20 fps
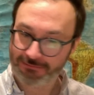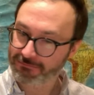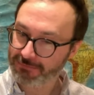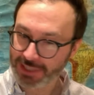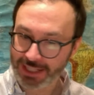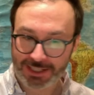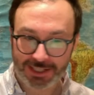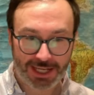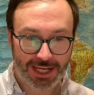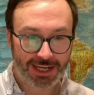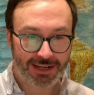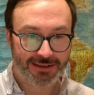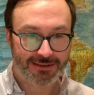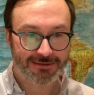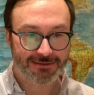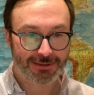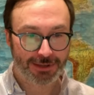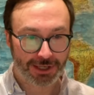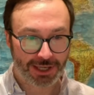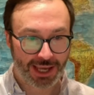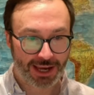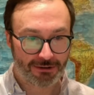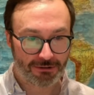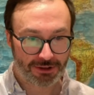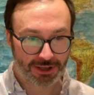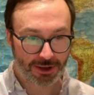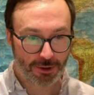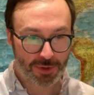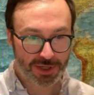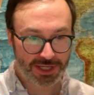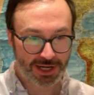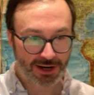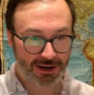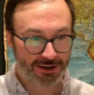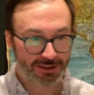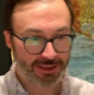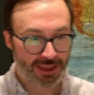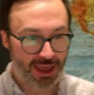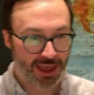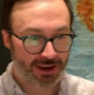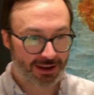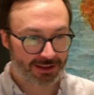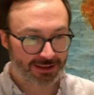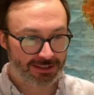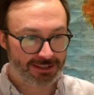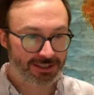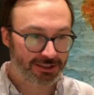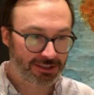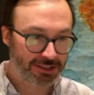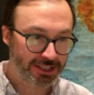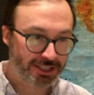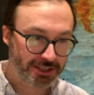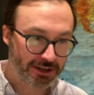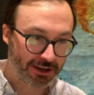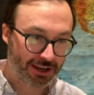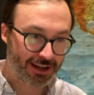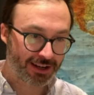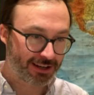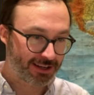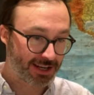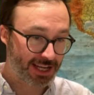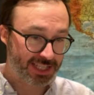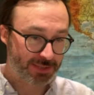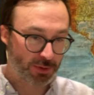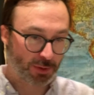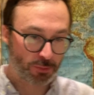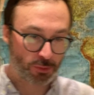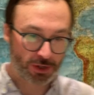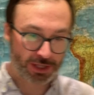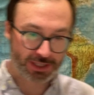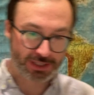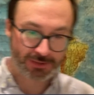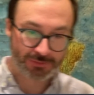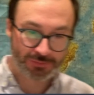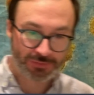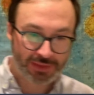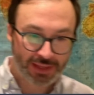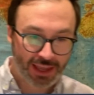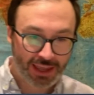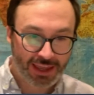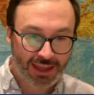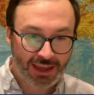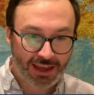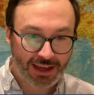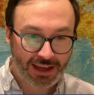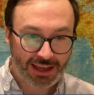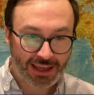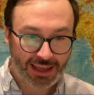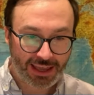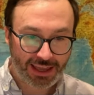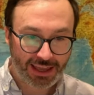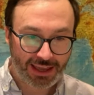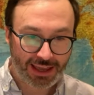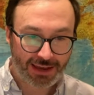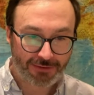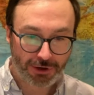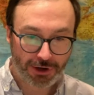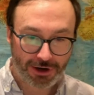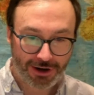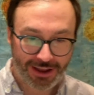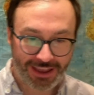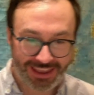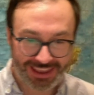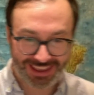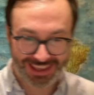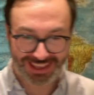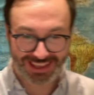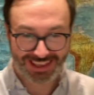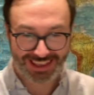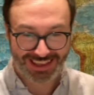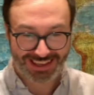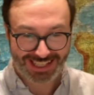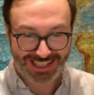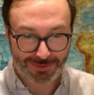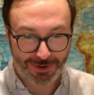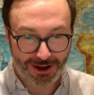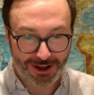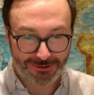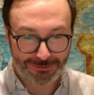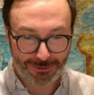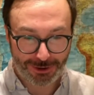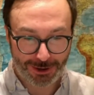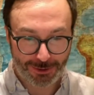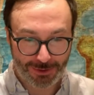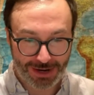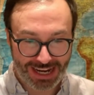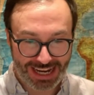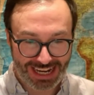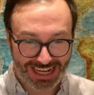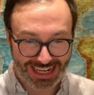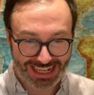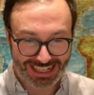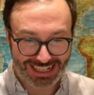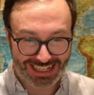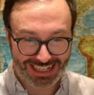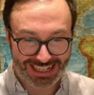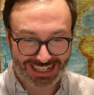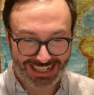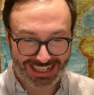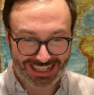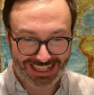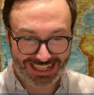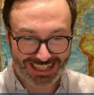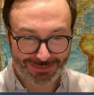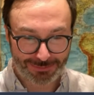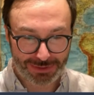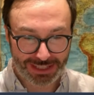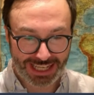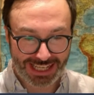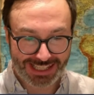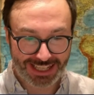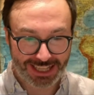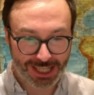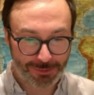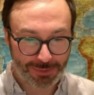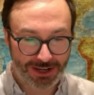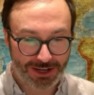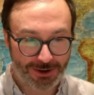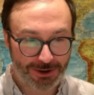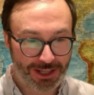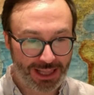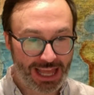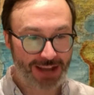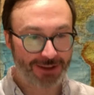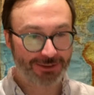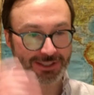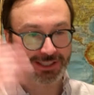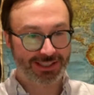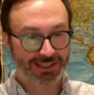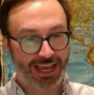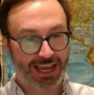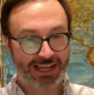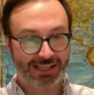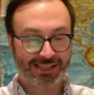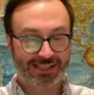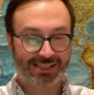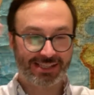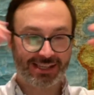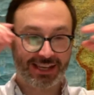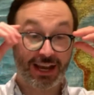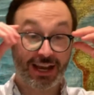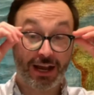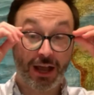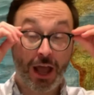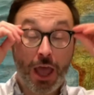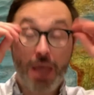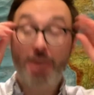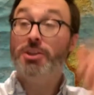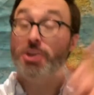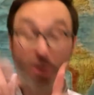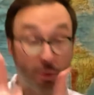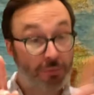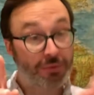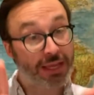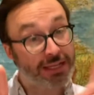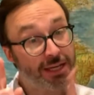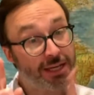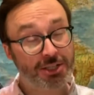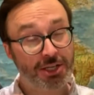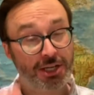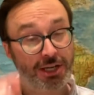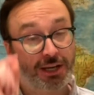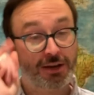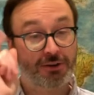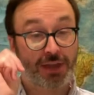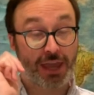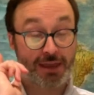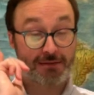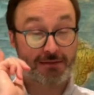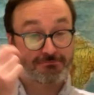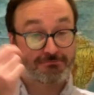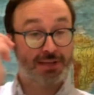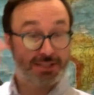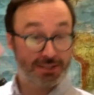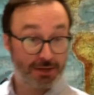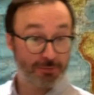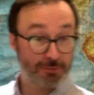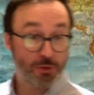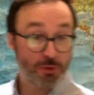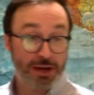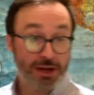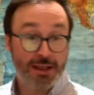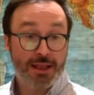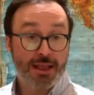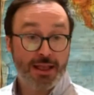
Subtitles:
Indeed. You can't really go much higher than that until you start getting to decimal points. Ever. Small, far away. Please let there be no clouds. Yes. So that's actually, okay, that's a good point.